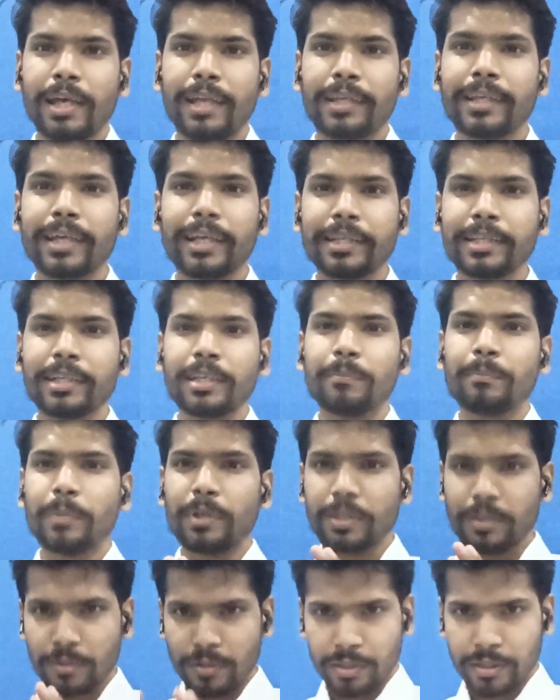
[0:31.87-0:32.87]
and getting a
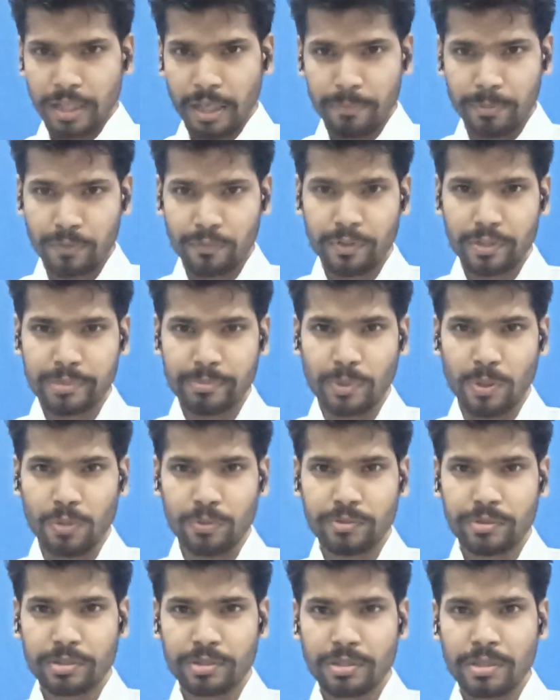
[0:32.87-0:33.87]
particular type of
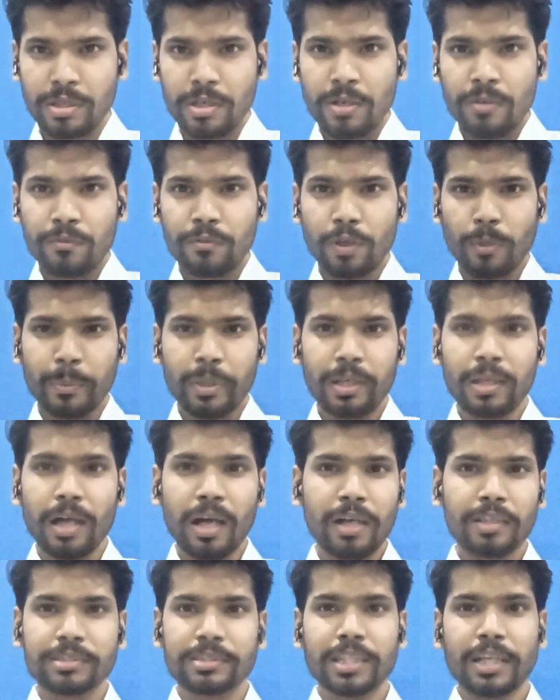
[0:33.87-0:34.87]
response from a
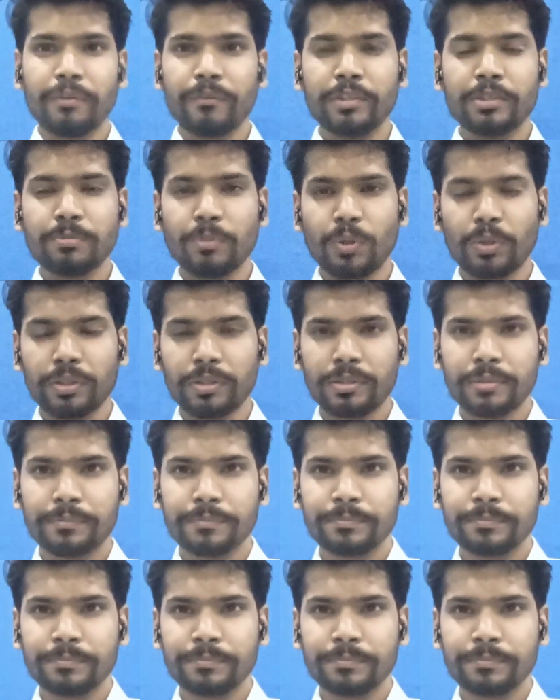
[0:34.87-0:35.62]
large language model.